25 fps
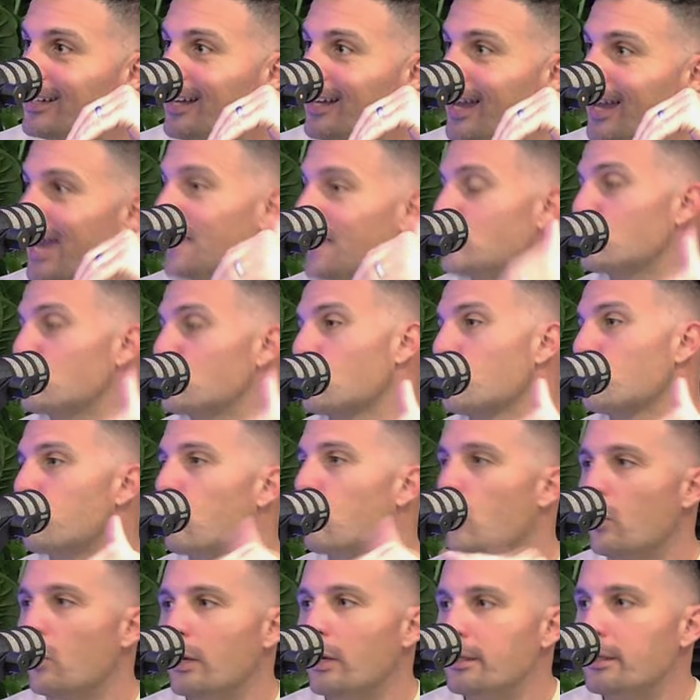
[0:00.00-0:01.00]
entry
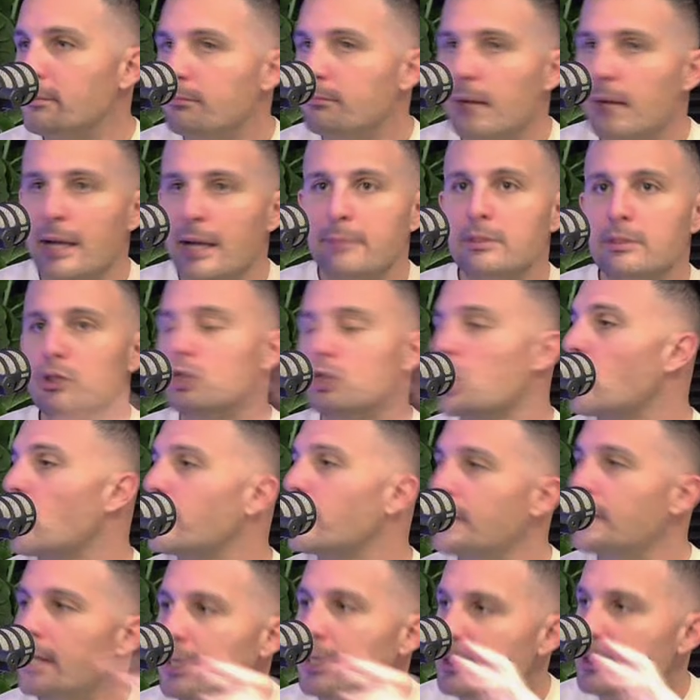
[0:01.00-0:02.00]
point, maybe
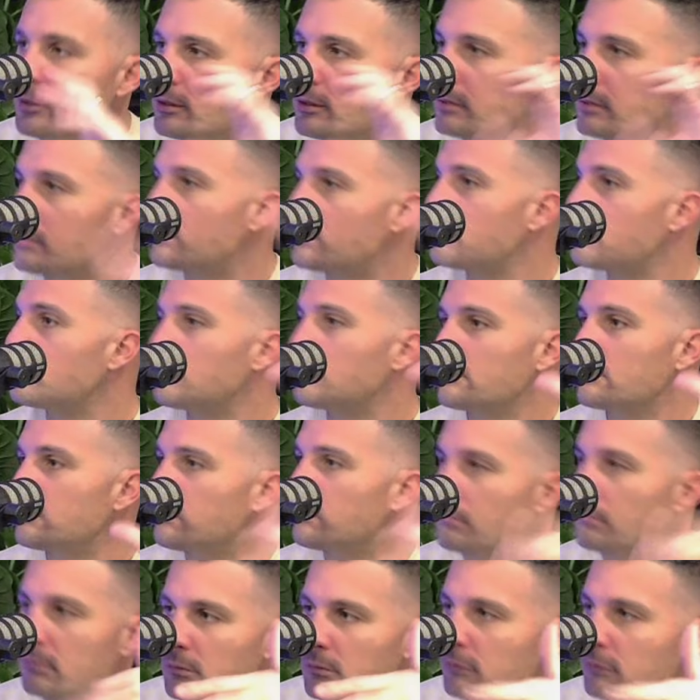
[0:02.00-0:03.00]
Chinese
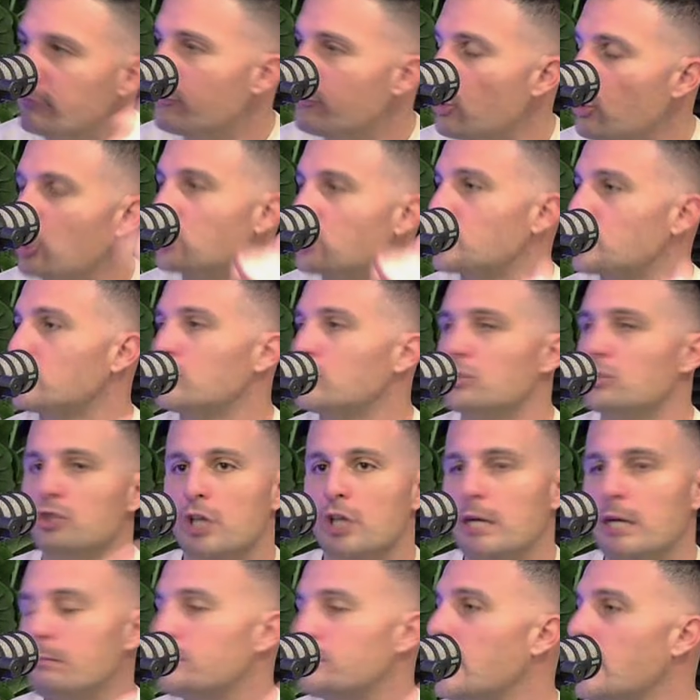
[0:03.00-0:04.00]
version
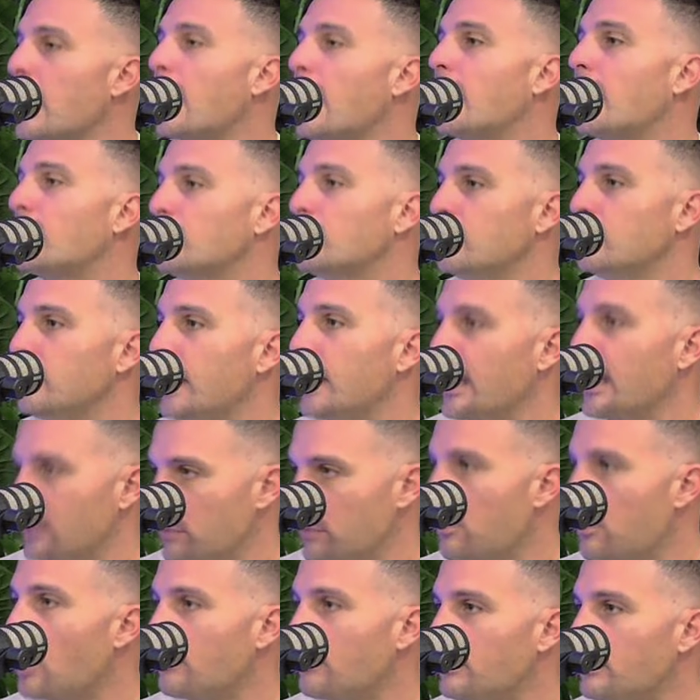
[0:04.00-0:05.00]
cheap car at the
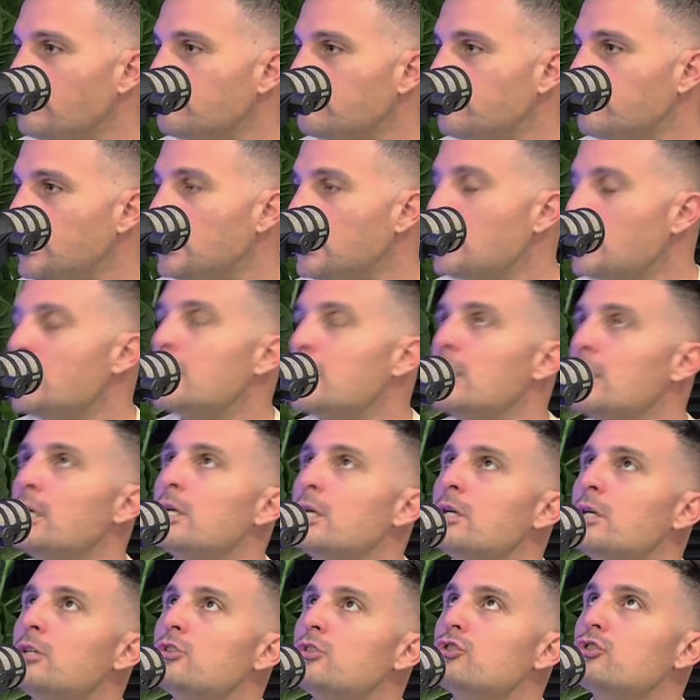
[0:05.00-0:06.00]
moment.
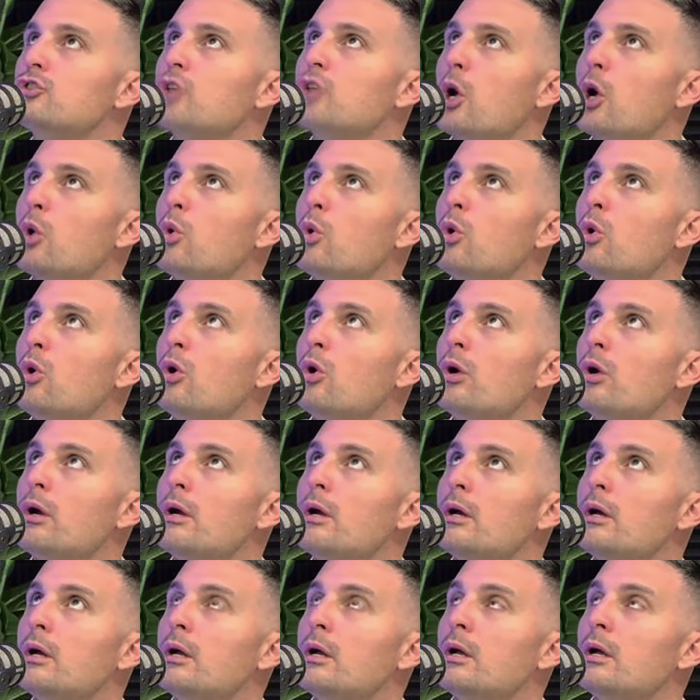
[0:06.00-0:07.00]
So,
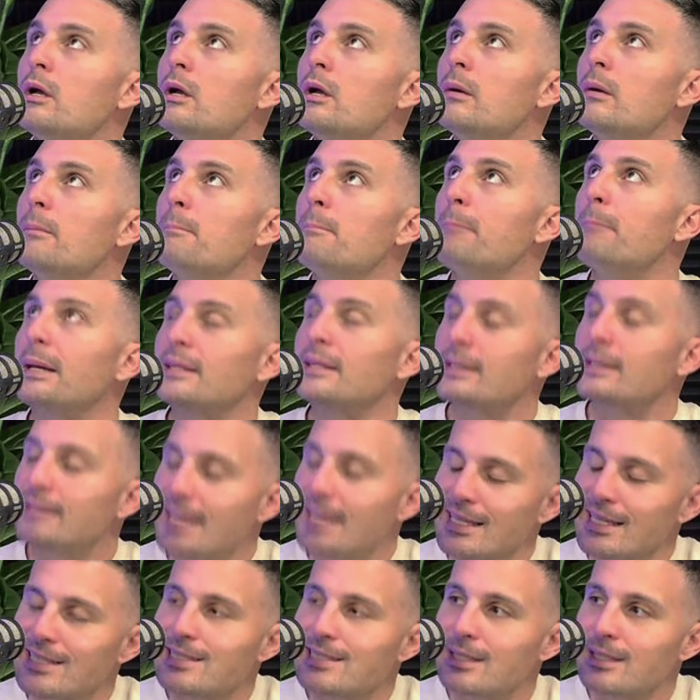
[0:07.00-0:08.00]
but the
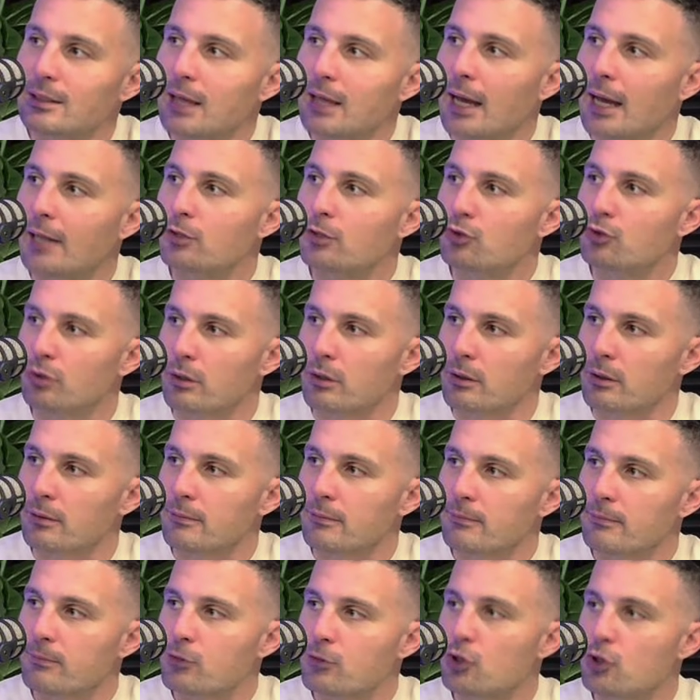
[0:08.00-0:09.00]
debt's still 100.
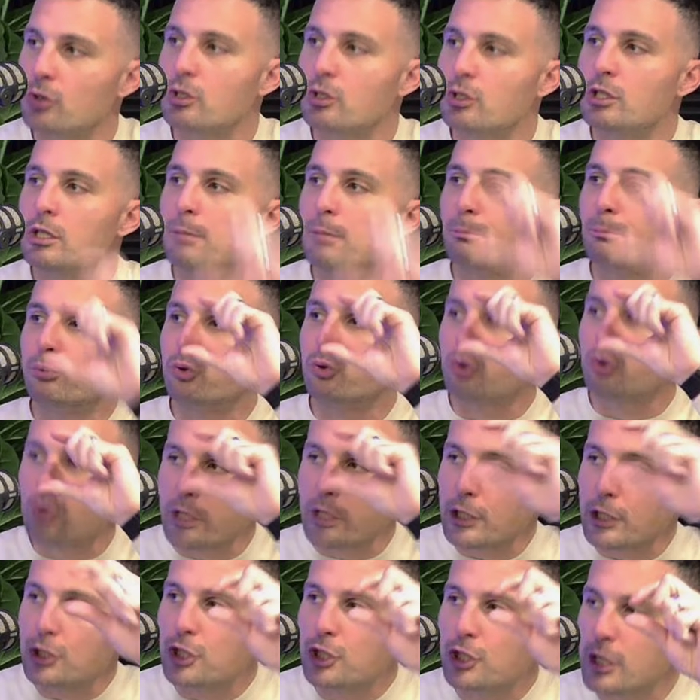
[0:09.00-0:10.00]
So it's a
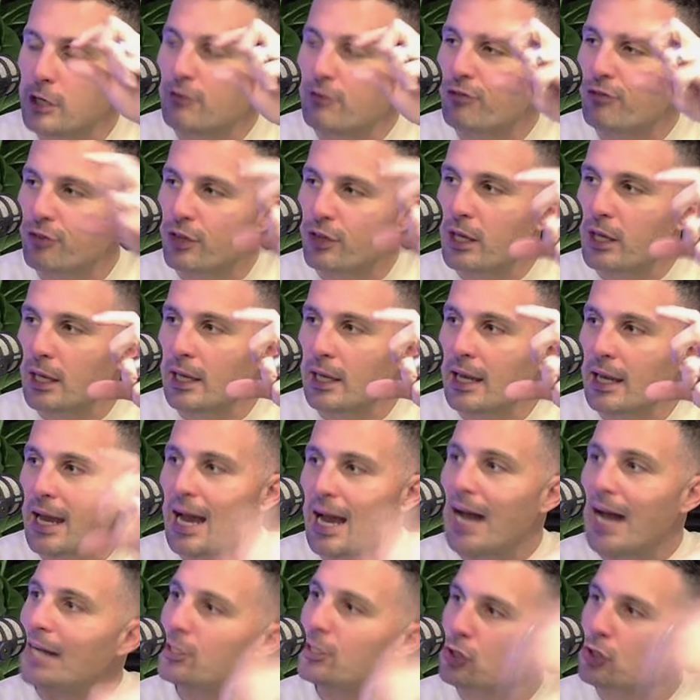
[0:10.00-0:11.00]
depreciative thing
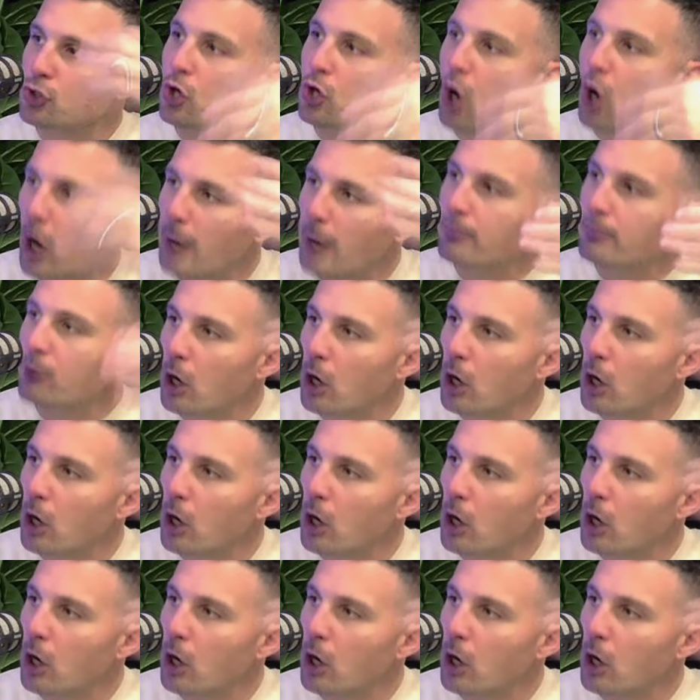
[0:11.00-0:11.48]
as time